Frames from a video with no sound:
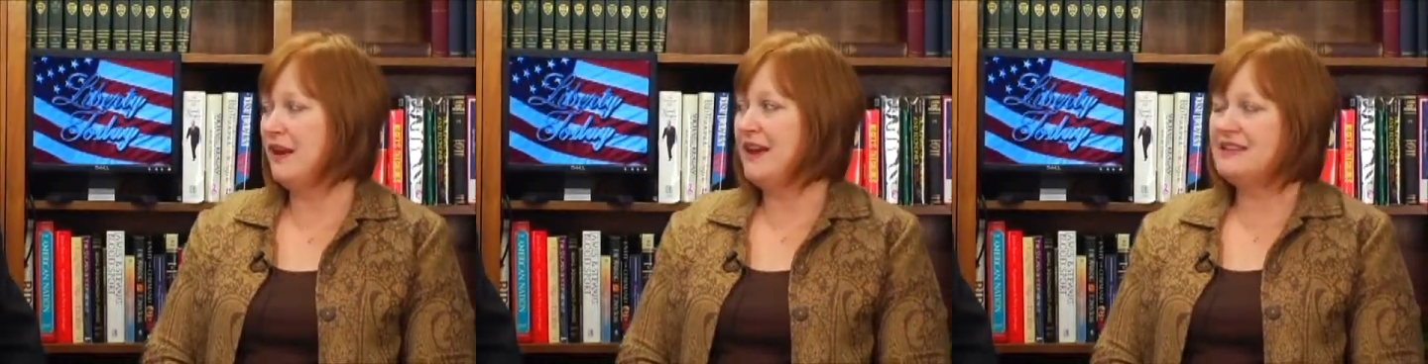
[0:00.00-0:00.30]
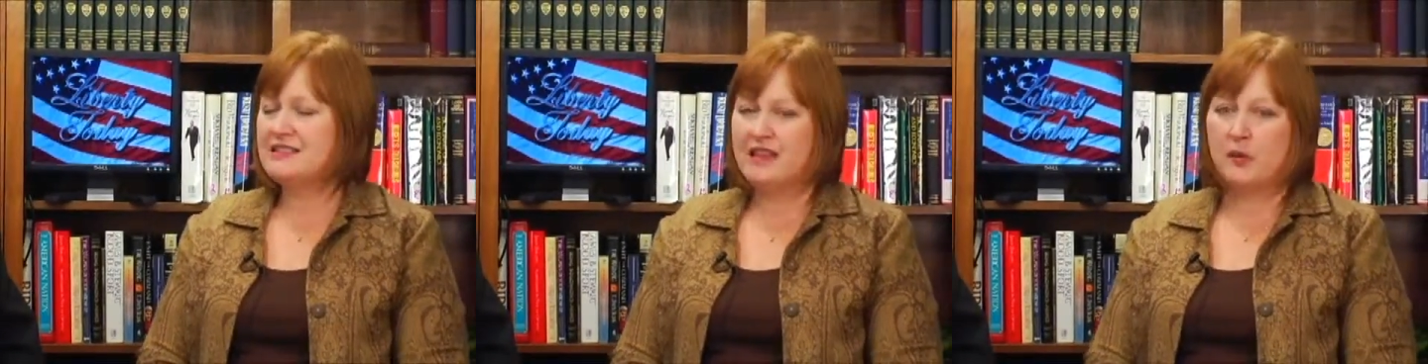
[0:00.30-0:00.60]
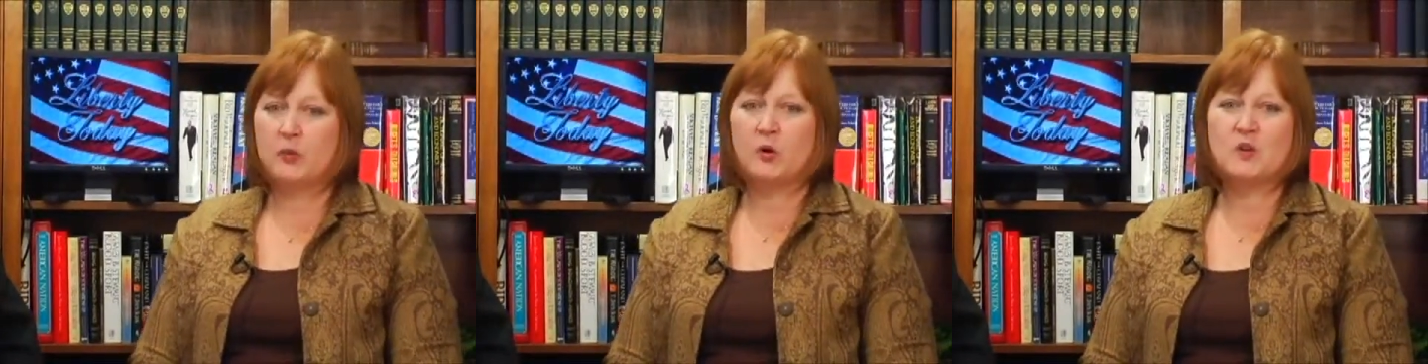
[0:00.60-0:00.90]
it has
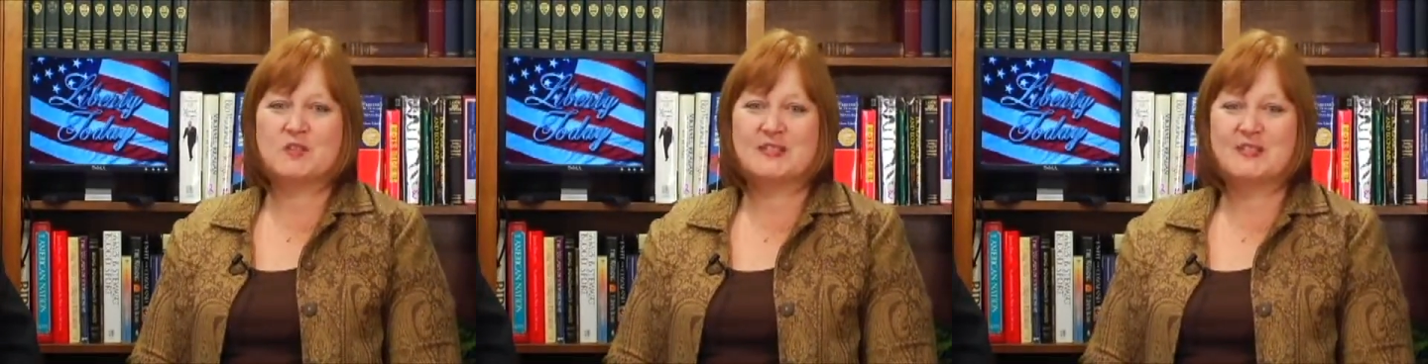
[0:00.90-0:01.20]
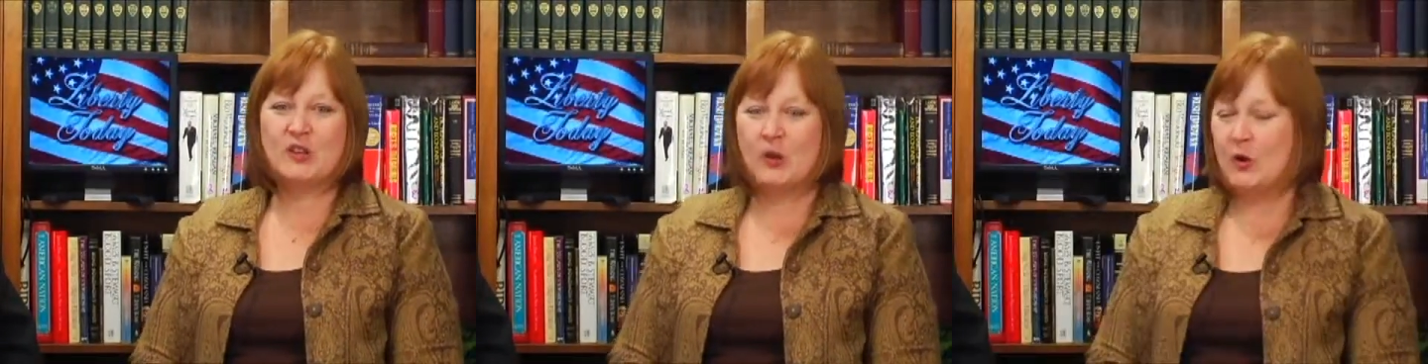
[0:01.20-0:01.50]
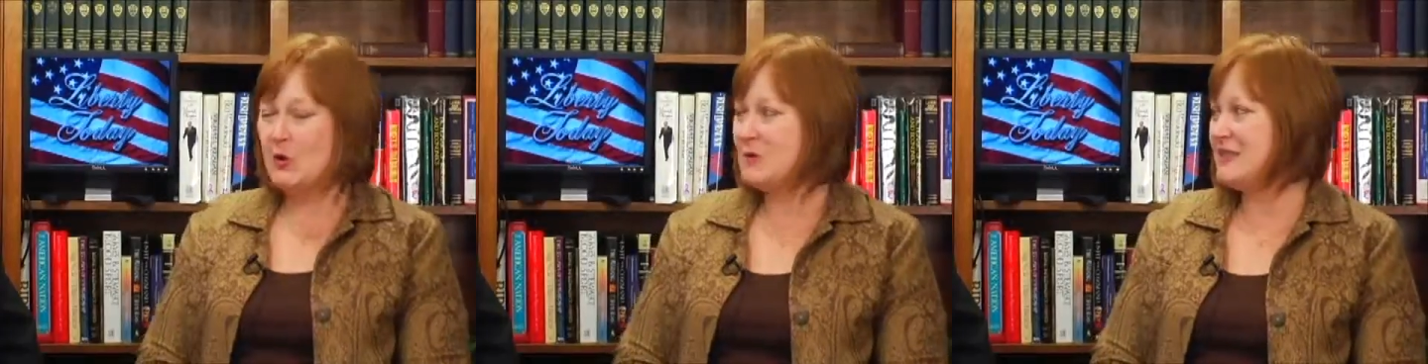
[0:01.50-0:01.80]
diapers and
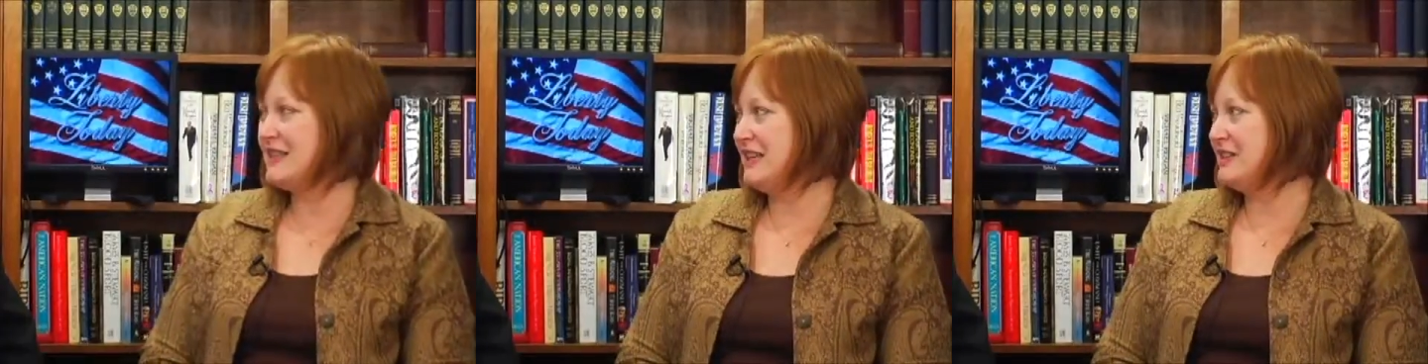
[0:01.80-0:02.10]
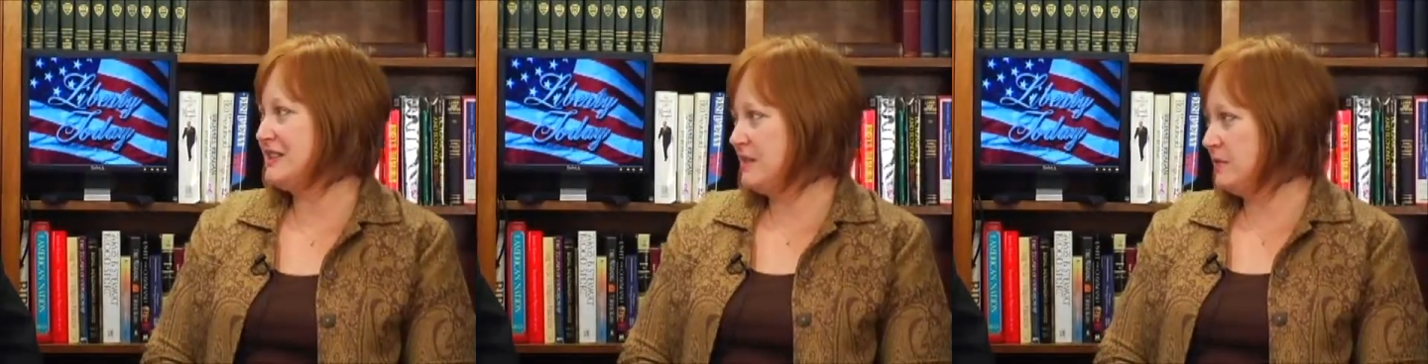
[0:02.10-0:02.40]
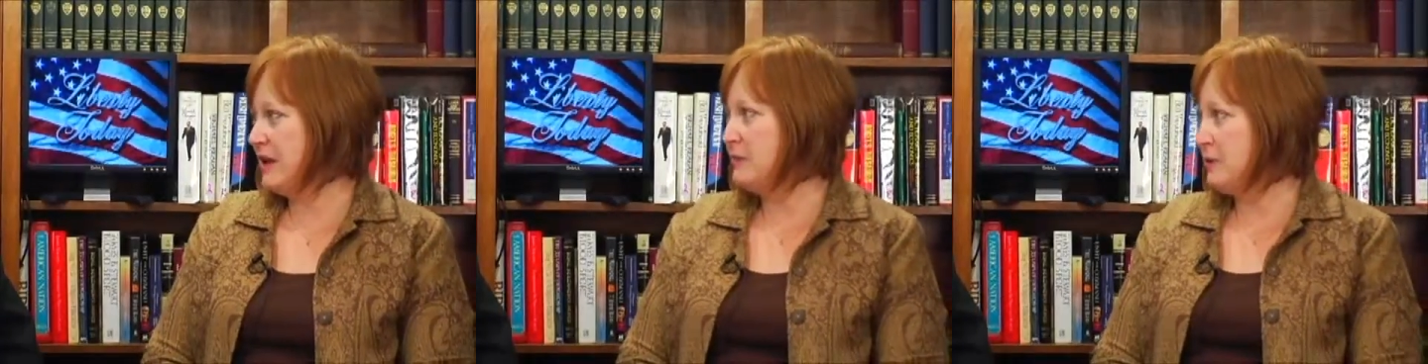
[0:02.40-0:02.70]
clothes and things that
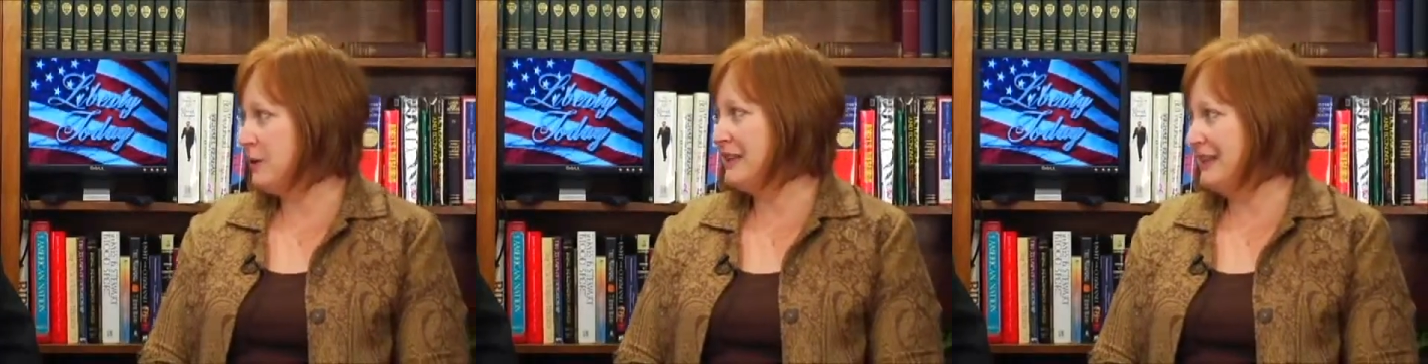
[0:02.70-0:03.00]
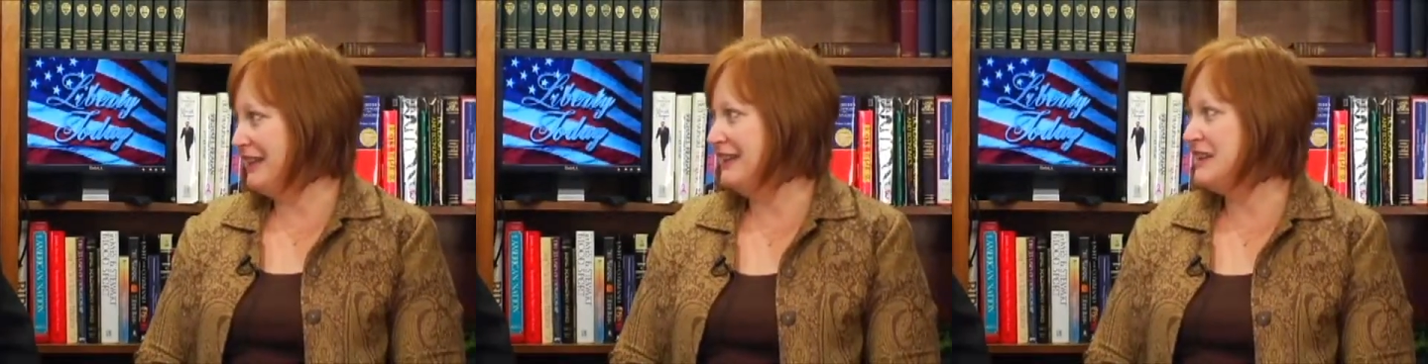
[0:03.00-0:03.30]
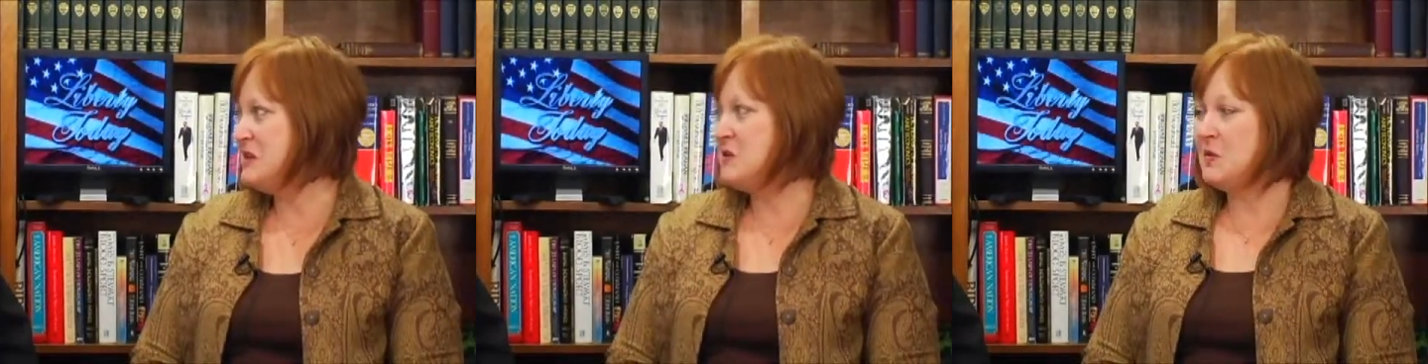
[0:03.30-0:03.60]
the baby would need
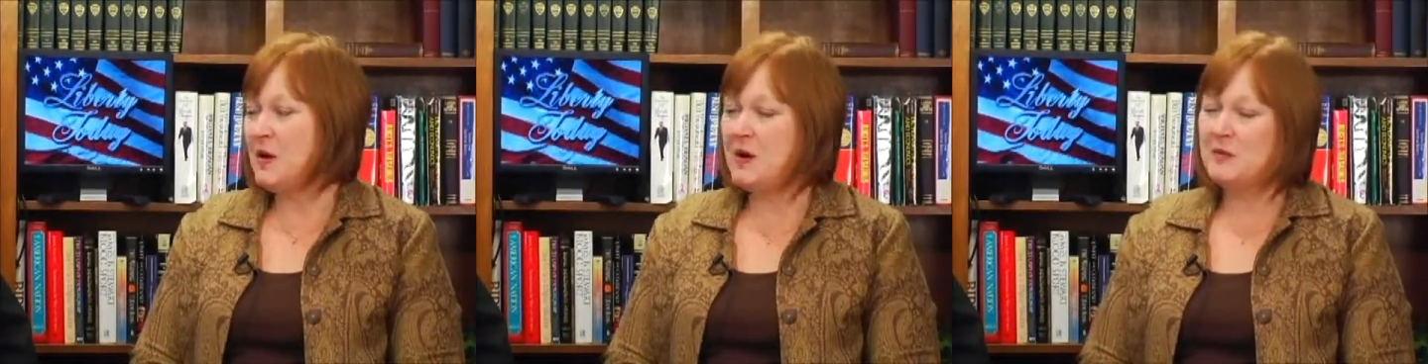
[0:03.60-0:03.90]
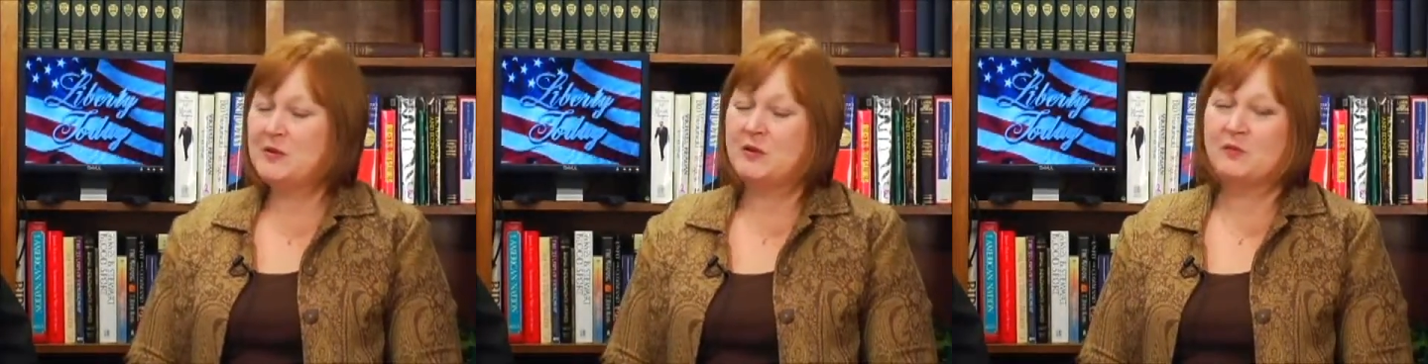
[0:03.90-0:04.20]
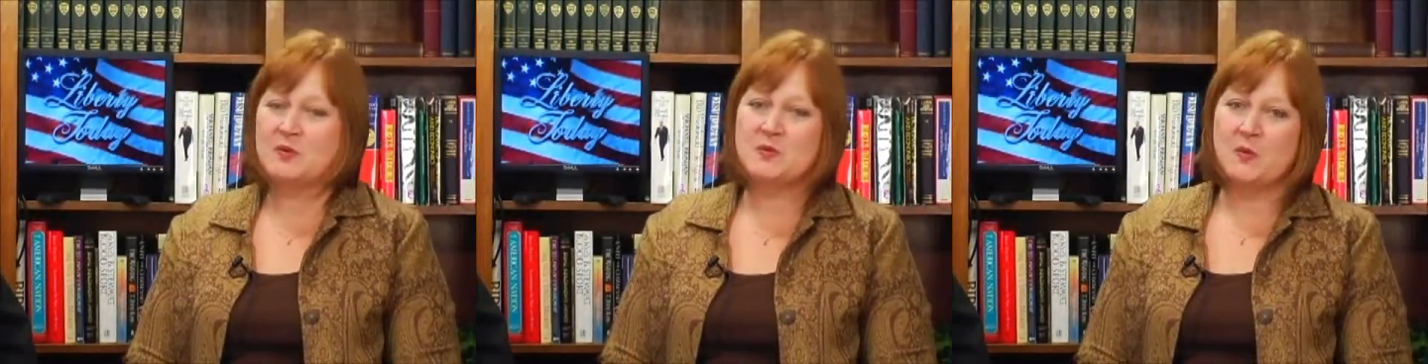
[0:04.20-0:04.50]
when they're
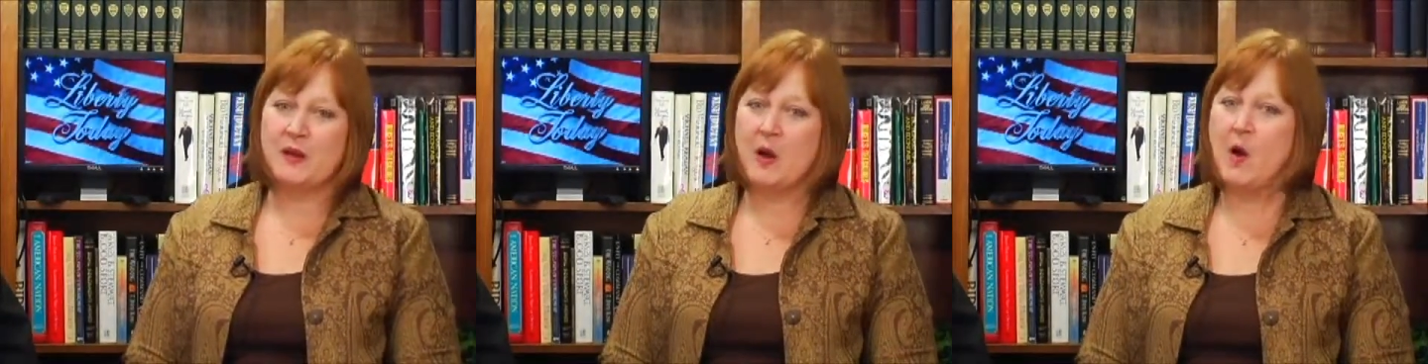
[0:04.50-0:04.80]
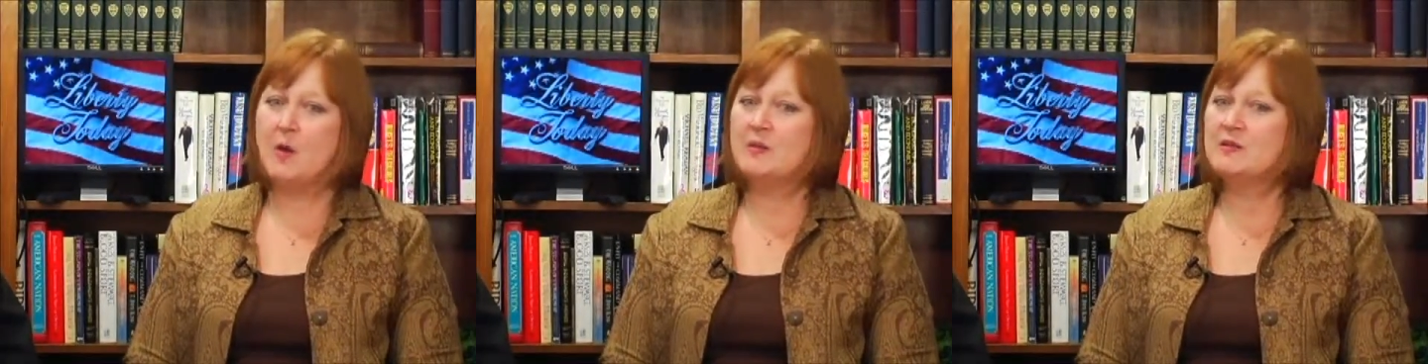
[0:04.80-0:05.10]
first going home.